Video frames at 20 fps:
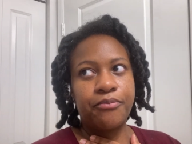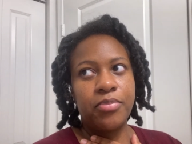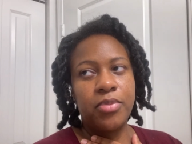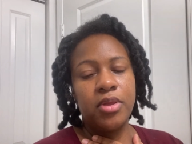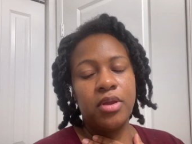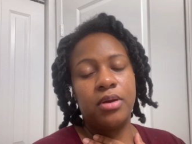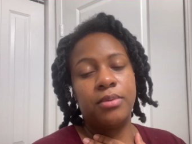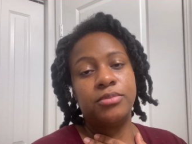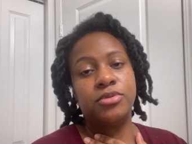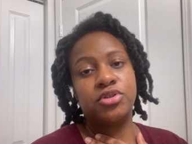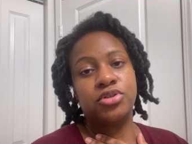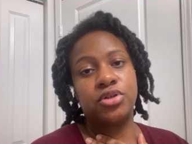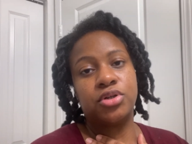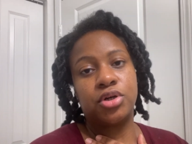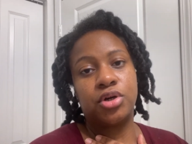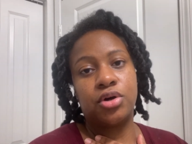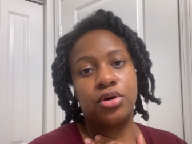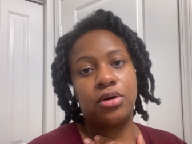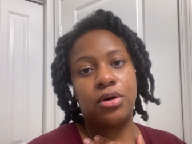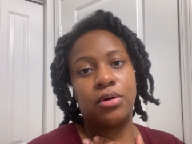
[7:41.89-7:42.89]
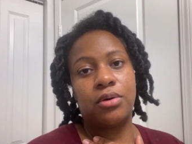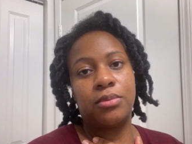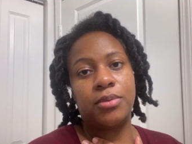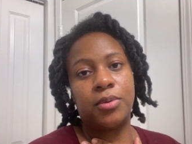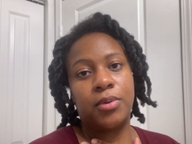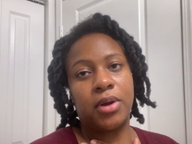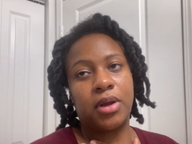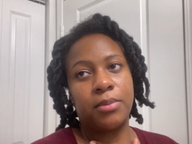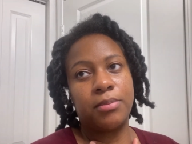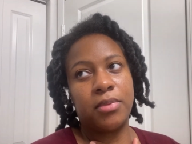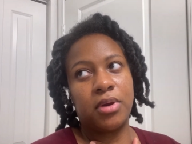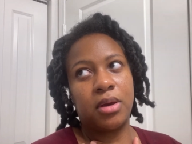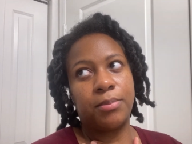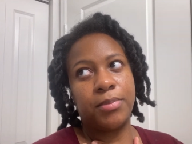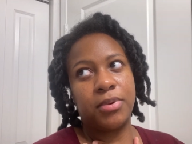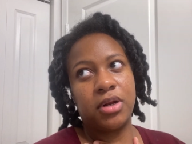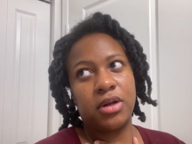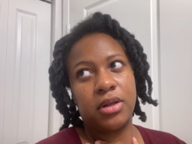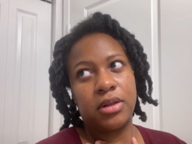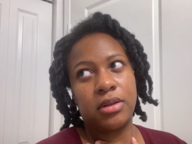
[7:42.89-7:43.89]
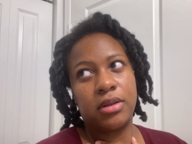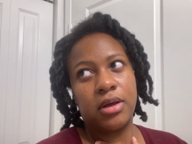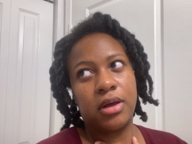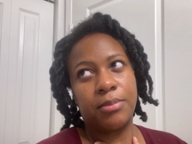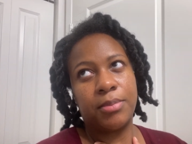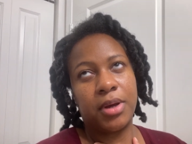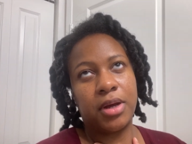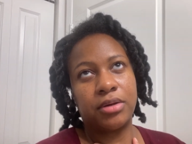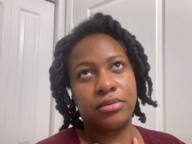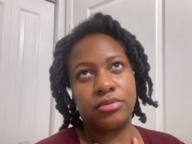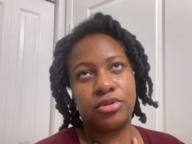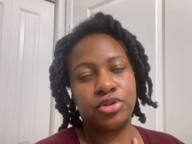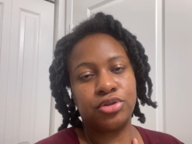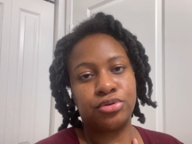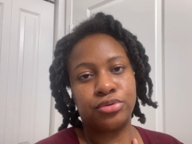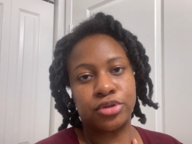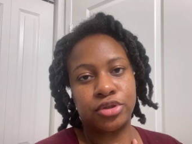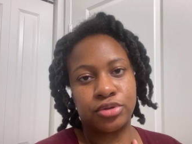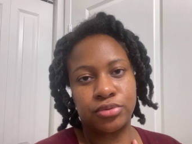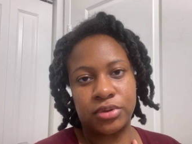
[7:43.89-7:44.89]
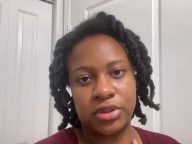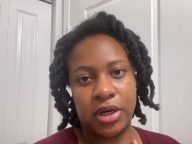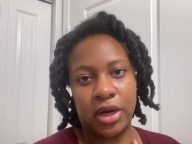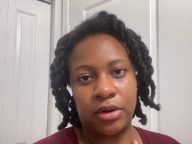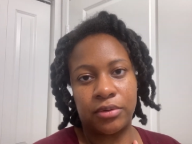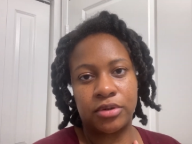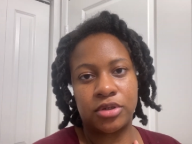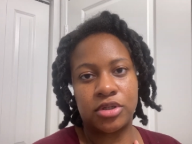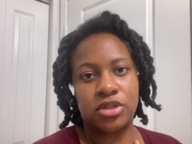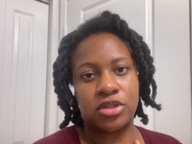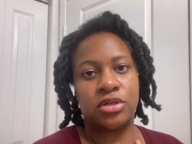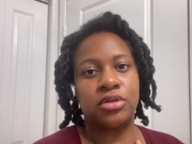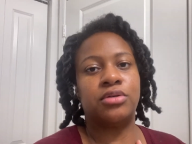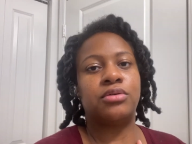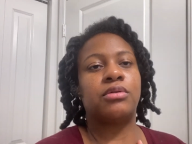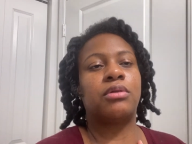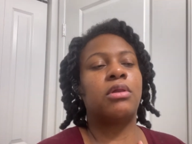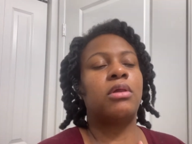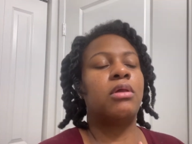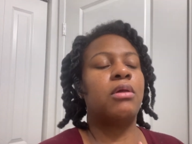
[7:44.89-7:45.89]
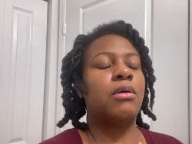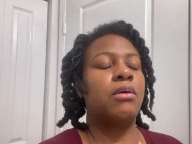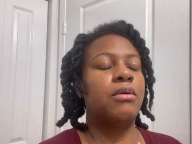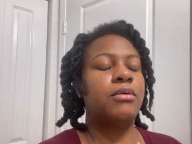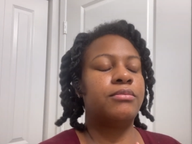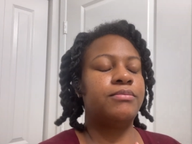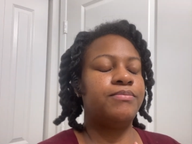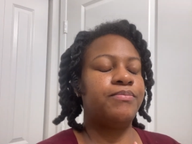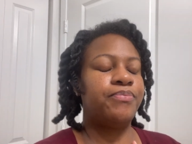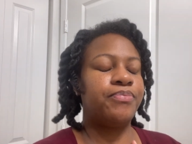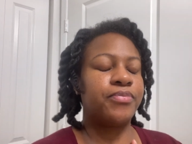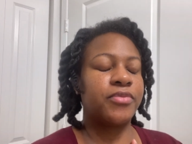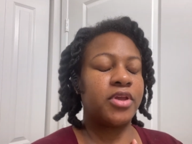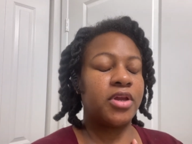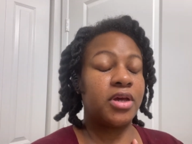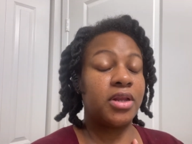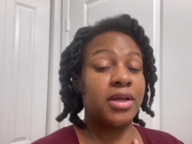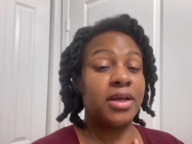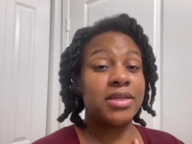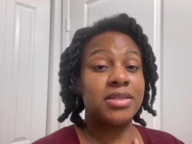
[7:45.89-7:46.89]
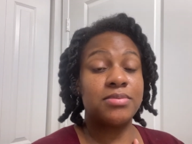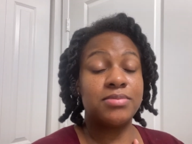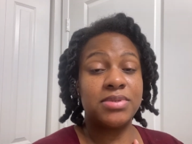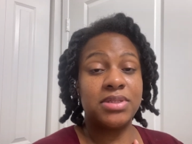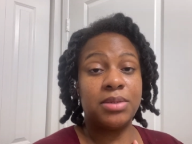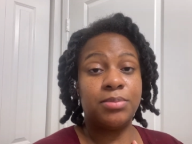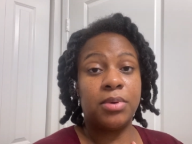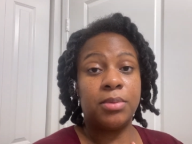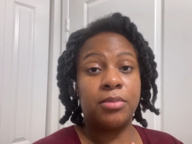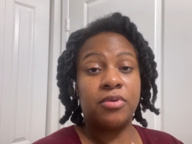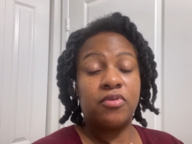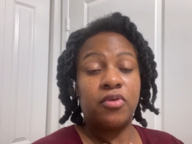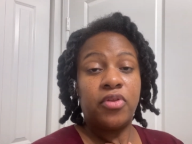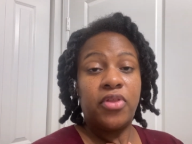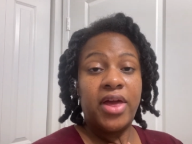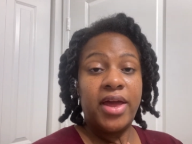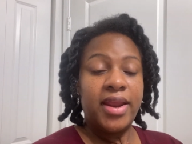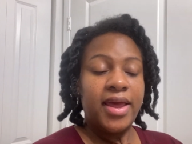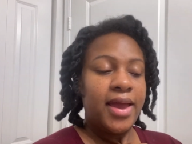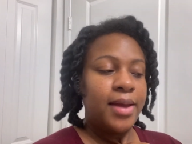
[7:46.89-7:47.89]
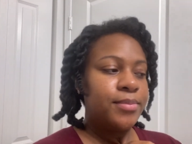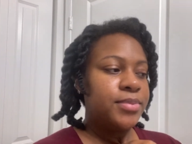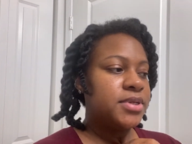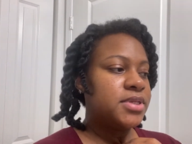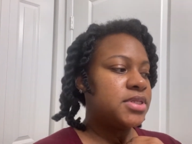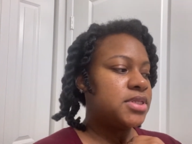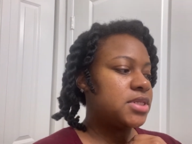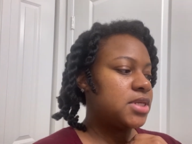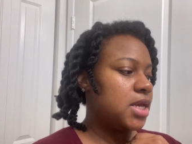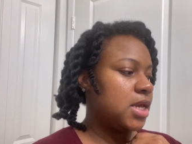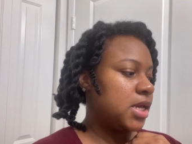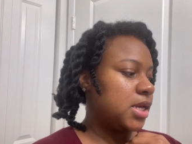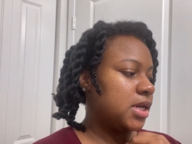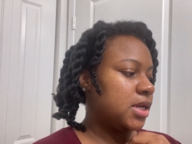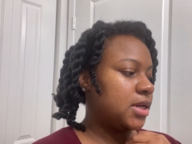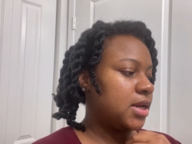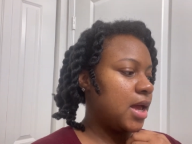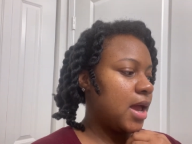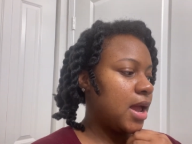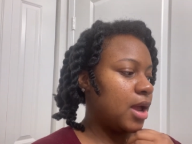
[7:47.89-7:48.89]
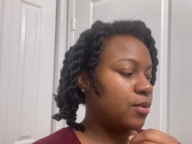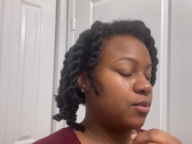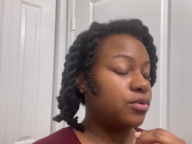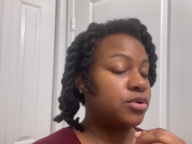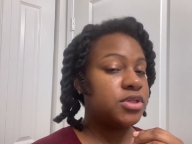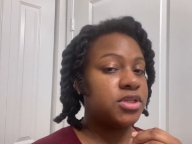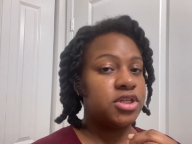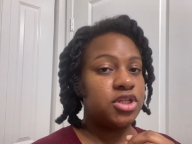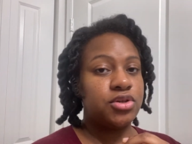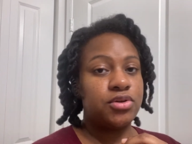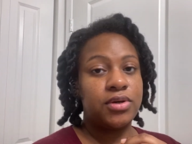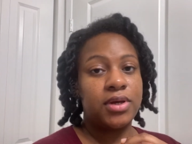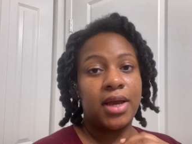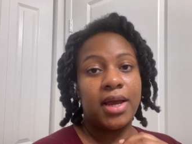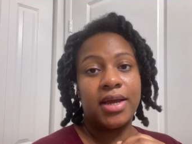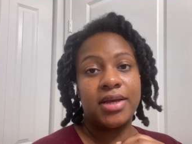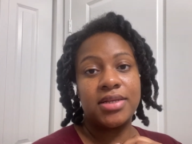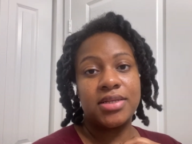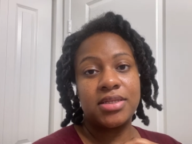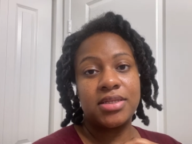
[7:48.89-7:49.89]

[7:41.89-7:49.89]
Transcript: I'm sure Nicole will be waking me up in about two or three hours, so gonna get some sleep in before that happens, and I will see you guys